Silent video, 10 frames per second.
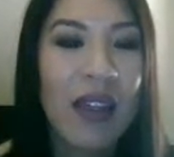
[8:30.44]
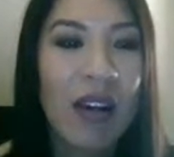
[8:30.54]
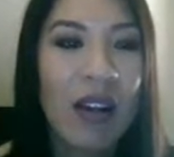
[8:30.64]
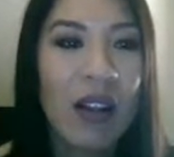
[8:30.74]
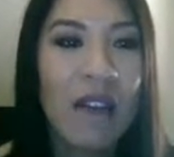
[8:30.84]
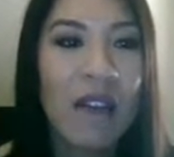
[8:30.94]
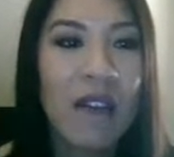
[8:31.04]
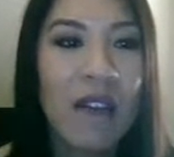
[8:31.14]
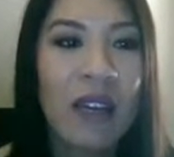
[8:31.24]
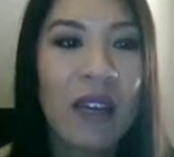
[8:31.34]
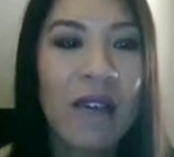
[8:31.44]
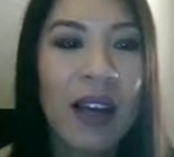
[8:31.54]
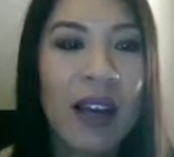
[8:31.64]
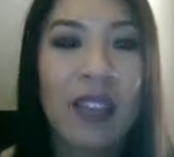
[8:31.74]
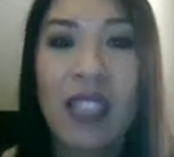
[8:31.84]
all of the
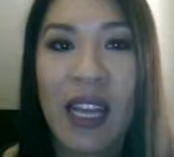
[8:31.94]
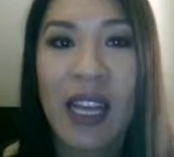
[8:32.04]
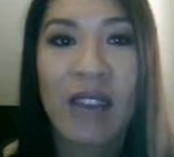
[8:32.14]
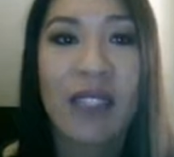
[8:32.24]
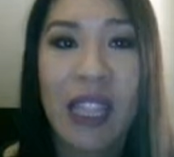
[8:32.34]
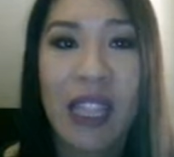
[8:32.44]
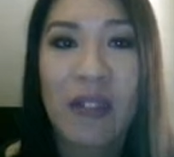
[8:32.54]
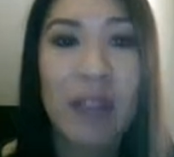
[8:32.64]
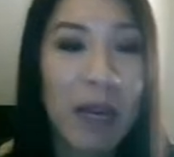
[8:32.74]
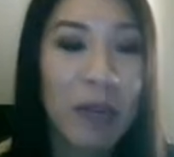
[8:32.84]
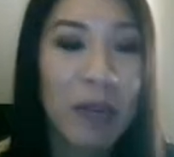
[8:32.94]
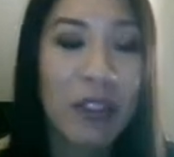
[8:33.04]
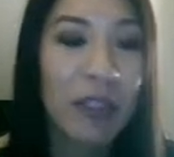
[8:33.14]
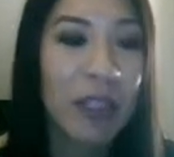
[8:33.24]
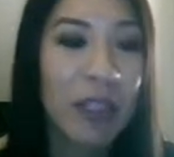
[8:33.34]
files that I have saved to my
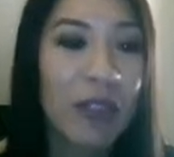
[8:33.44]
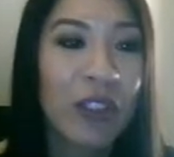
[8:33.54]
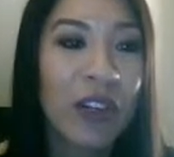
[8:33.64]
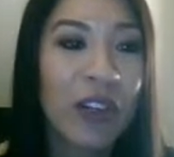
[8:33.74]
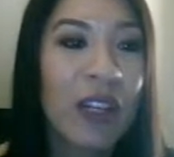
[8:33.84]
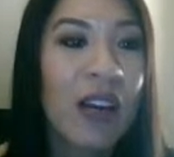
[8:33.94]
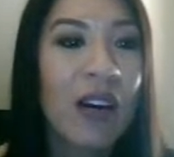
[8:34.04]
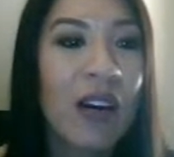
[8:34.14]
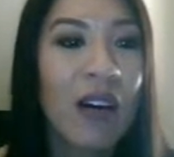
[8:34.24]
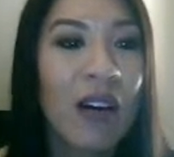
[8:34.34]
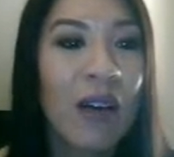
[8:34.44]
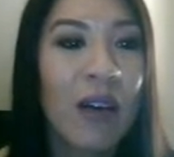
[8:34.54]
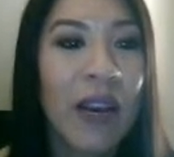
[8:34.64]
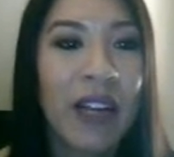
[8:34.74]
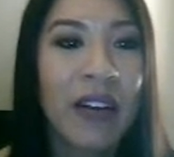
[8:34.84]
personal Piktochart are
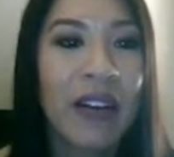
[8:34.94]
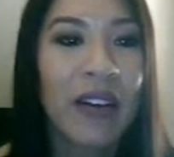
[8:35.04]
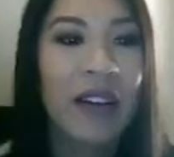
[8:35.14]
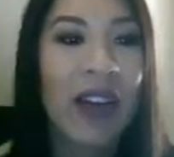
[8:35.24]
right here.